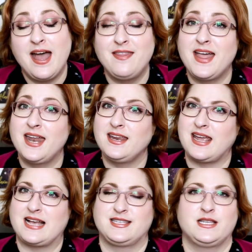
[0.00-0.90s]
And then
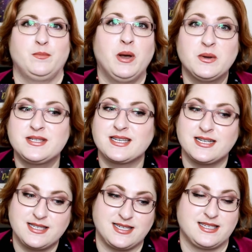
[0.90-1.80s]
yes, post
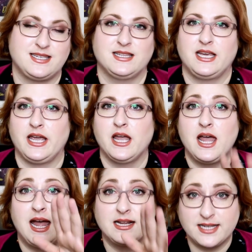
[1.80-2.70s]
consistently,
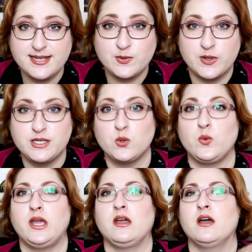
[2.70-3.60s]
at least once a
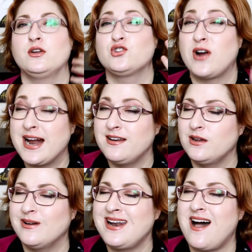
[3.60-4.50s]
week, try to
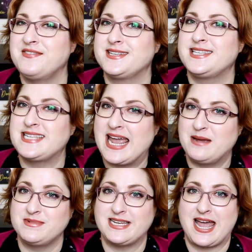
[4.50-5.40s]
do it on the
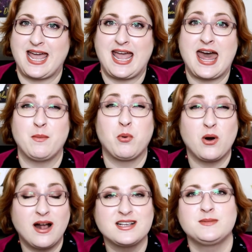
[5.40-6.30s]
same day at
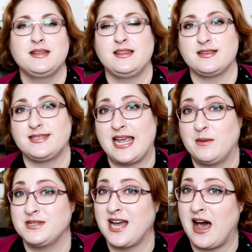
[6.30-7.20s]
approximately the
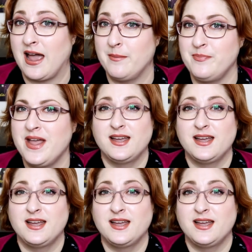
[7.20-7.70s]
same time.